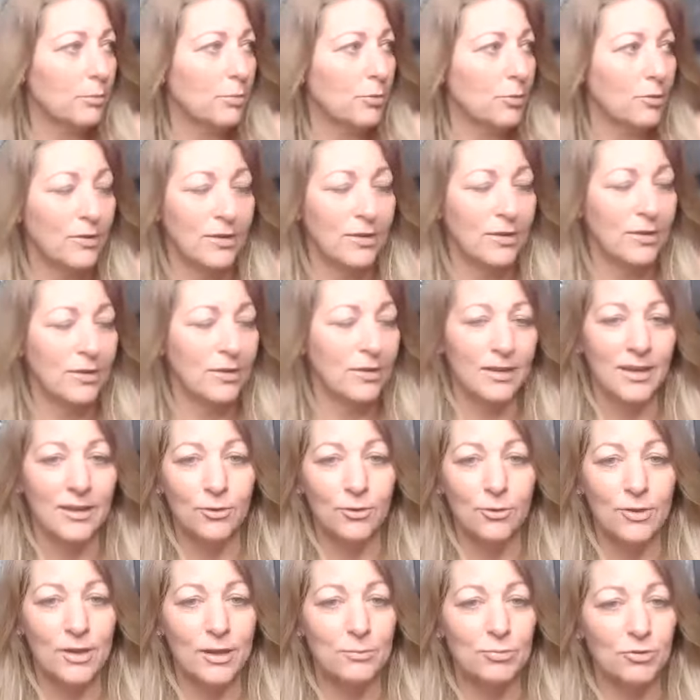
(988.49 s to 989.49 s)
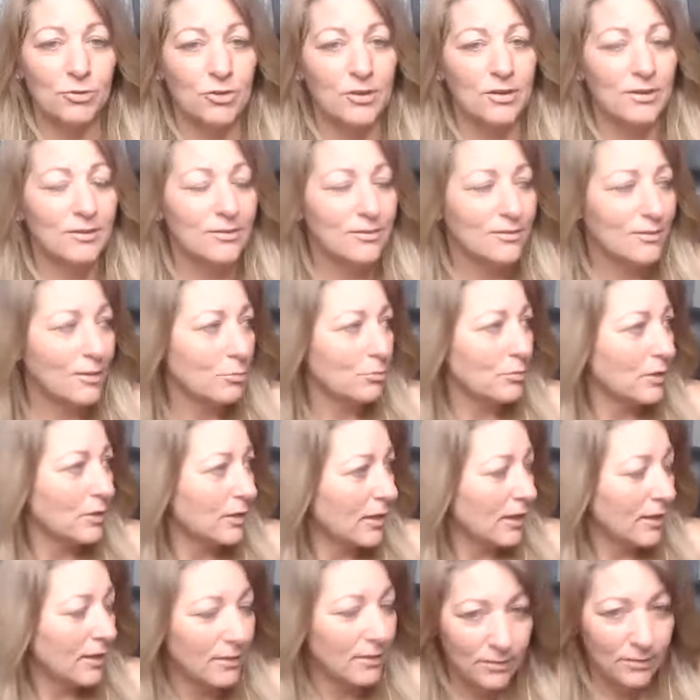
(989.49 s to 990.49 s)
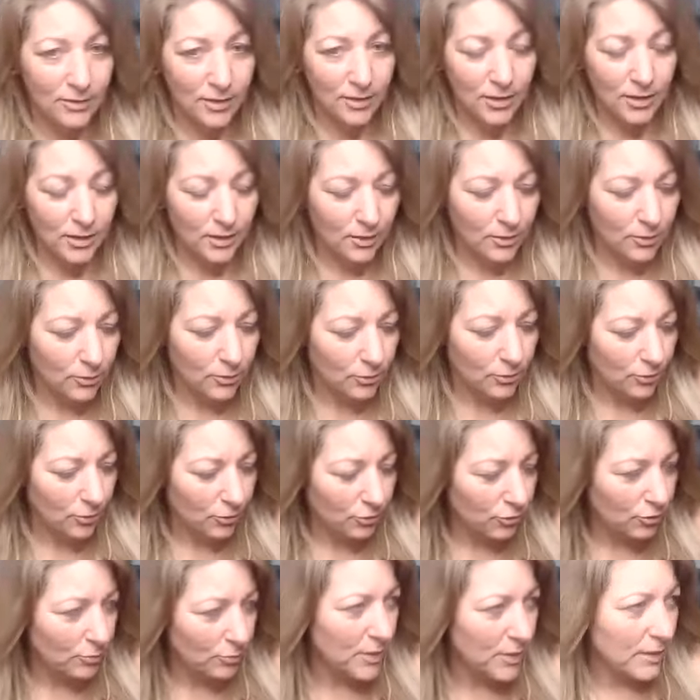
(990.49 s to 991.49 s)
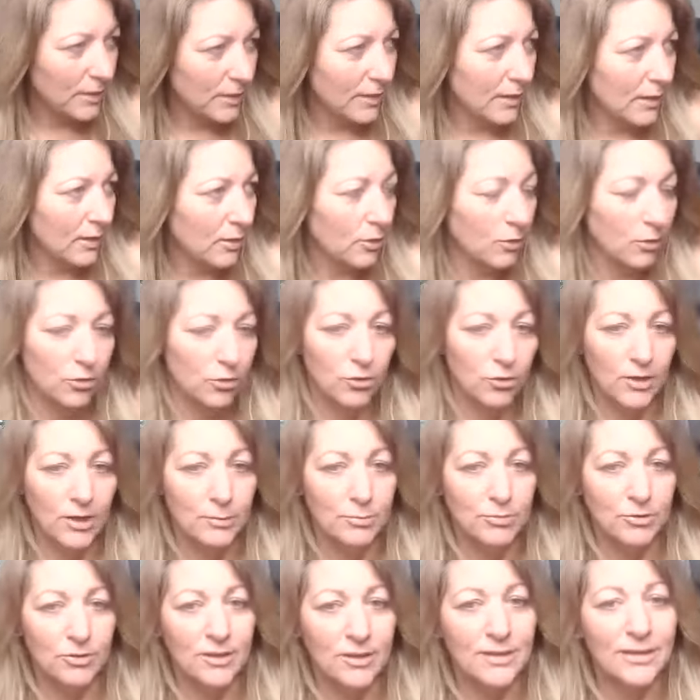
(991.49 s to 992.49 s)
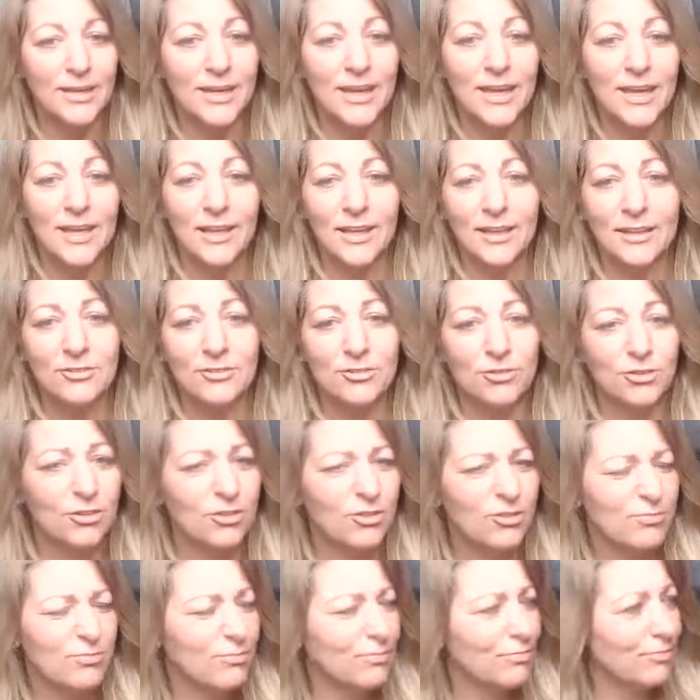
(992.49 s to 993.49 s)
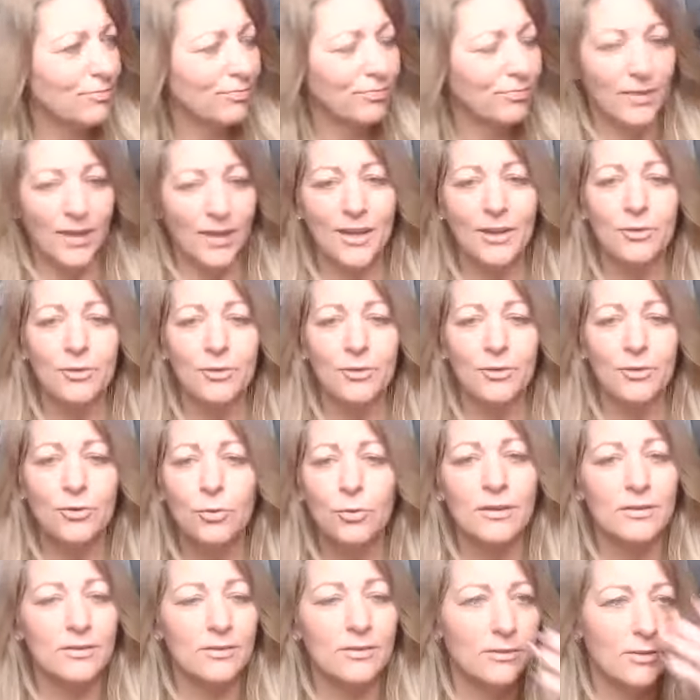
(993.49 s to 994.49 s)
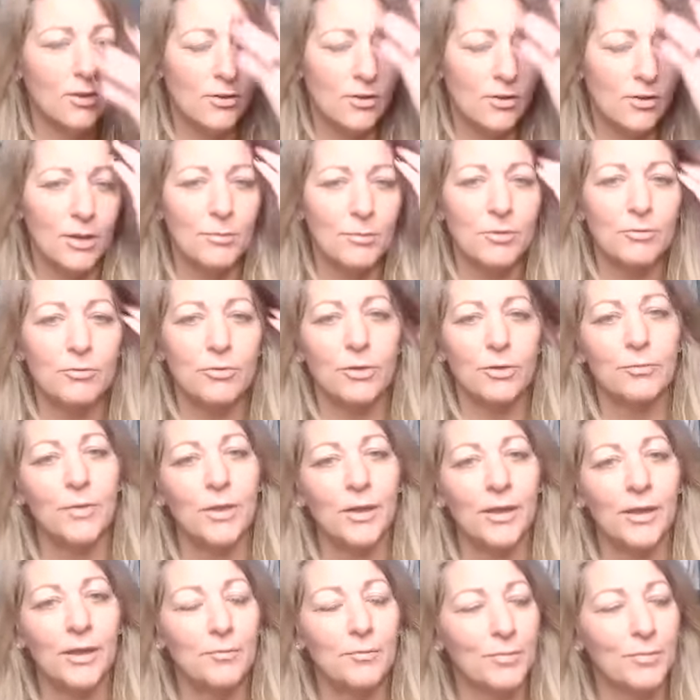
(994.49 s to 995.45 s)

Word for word: or the you keep seeing something on you know social media, or you keep seeing like just I don't know where this is all coming from,